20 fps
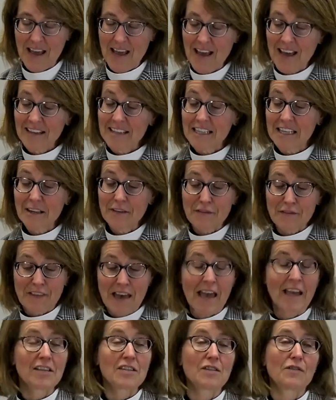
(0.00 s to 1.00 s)
and to give
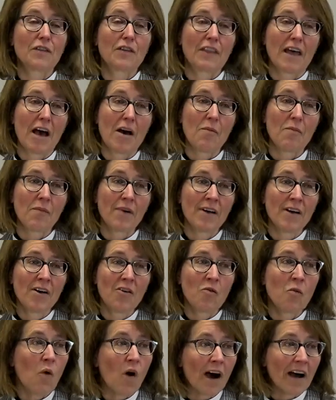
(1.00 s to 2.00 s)
thanks for them
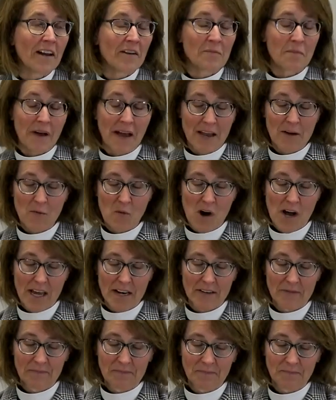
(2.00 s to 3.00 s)
one by
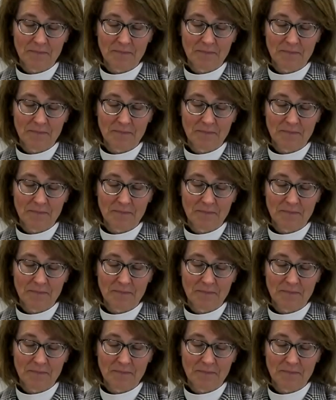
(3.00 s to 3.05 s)
one.